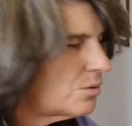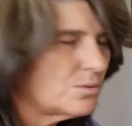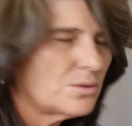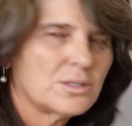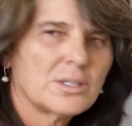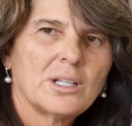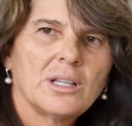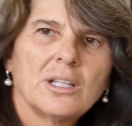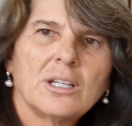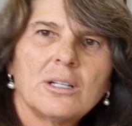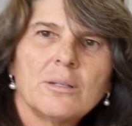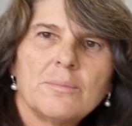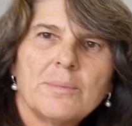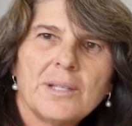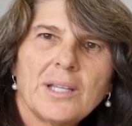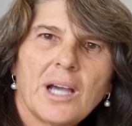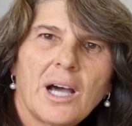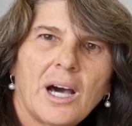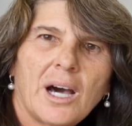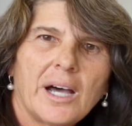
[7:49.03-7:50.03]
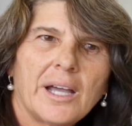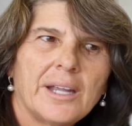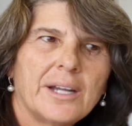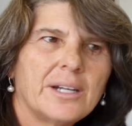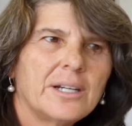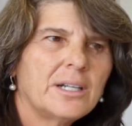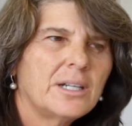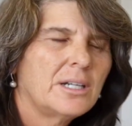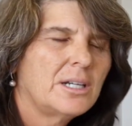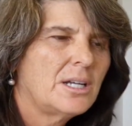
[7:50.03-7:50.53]
goes a little bit
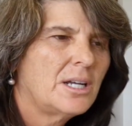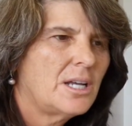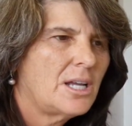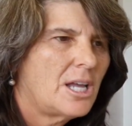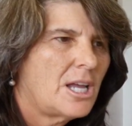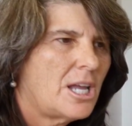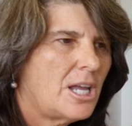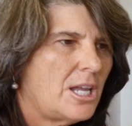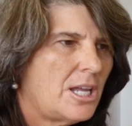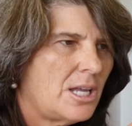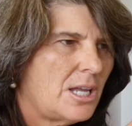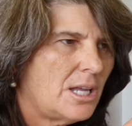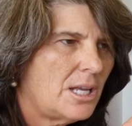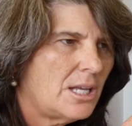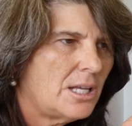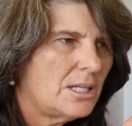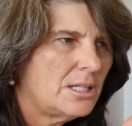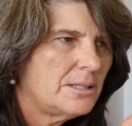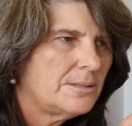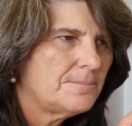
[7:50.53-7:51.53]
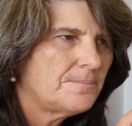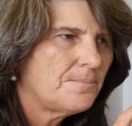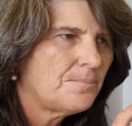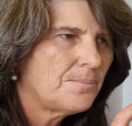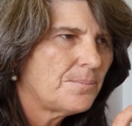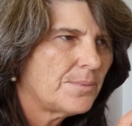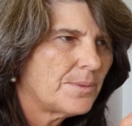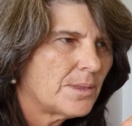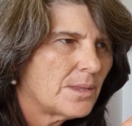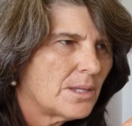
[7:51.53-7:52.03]
higher
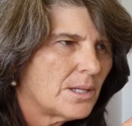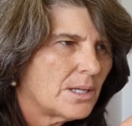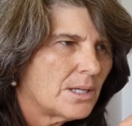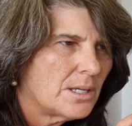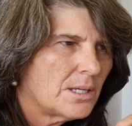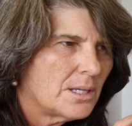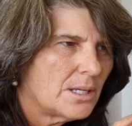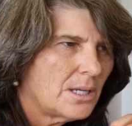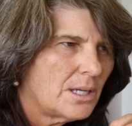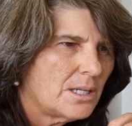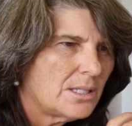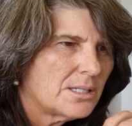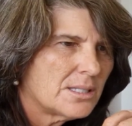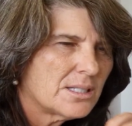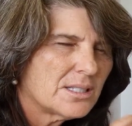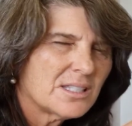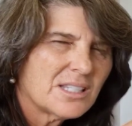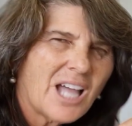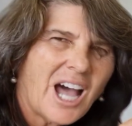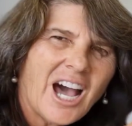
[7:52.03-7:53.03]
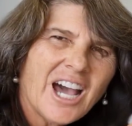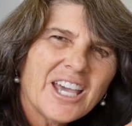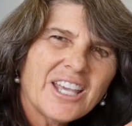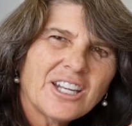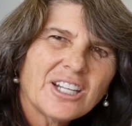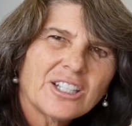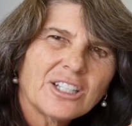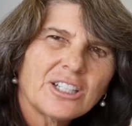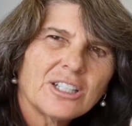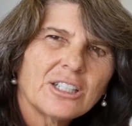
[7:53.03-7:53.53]
and it's
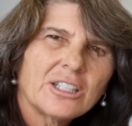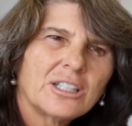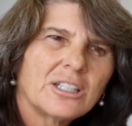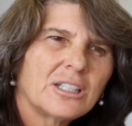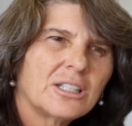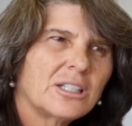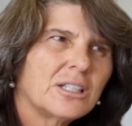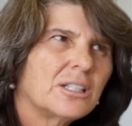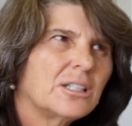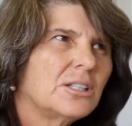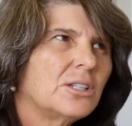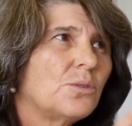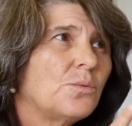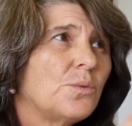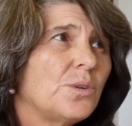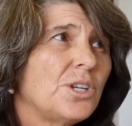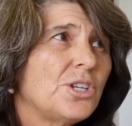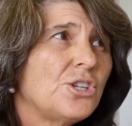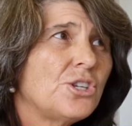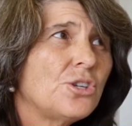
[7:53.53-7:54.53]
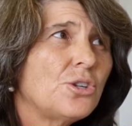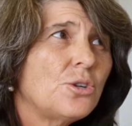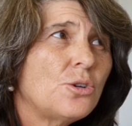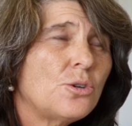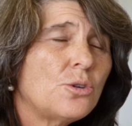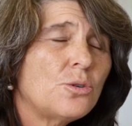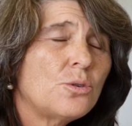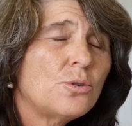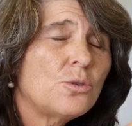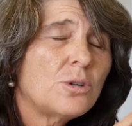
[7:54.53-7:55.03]
tighter. The
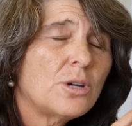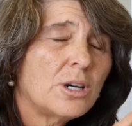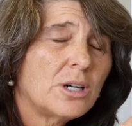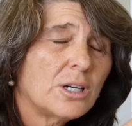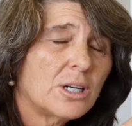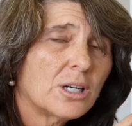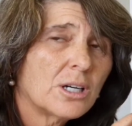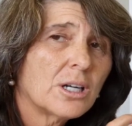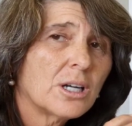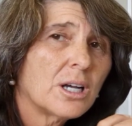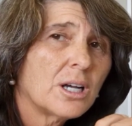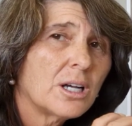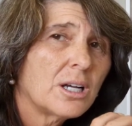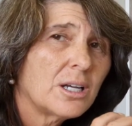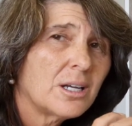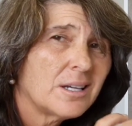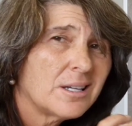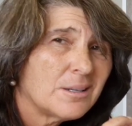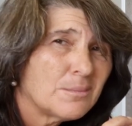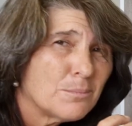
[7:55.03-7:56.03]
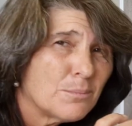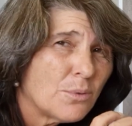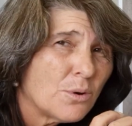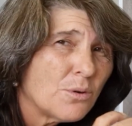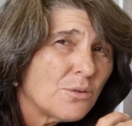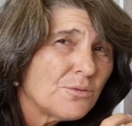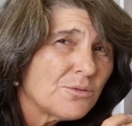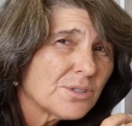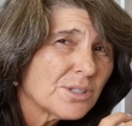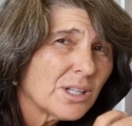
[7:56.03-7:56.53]
original hook
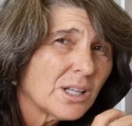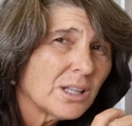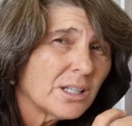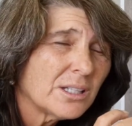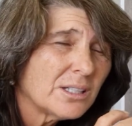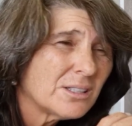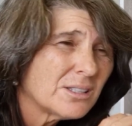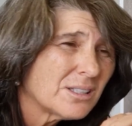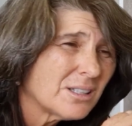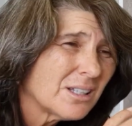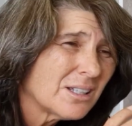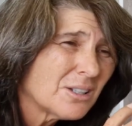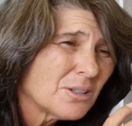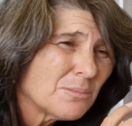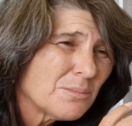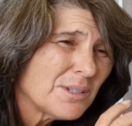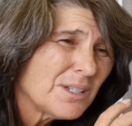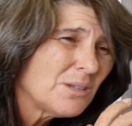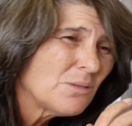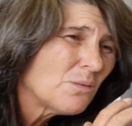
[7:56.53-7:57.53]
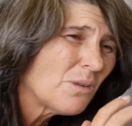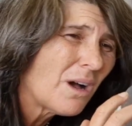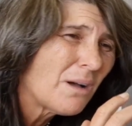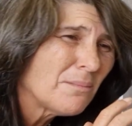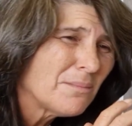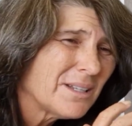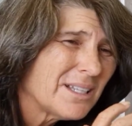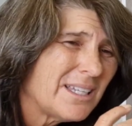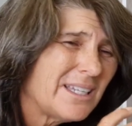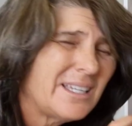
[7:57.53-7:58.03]
is a little bit
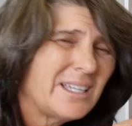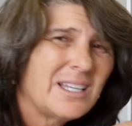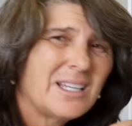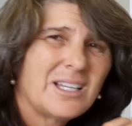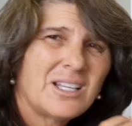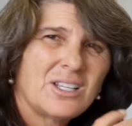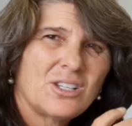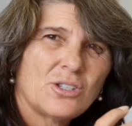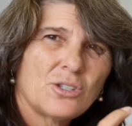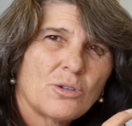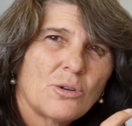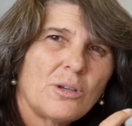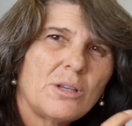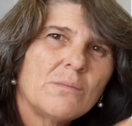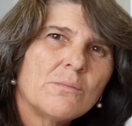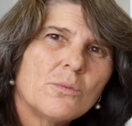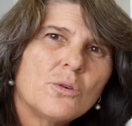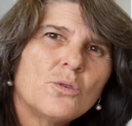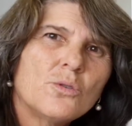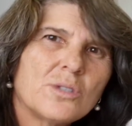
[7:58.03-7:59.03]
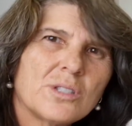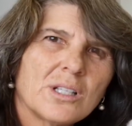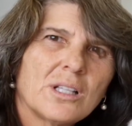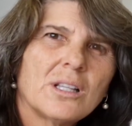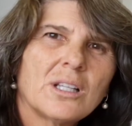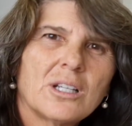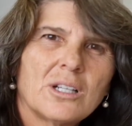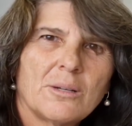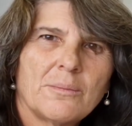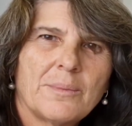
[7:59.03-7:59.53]
wobbly, so it moves a
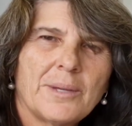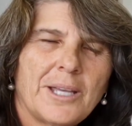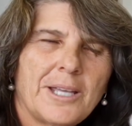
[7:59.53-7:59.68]
little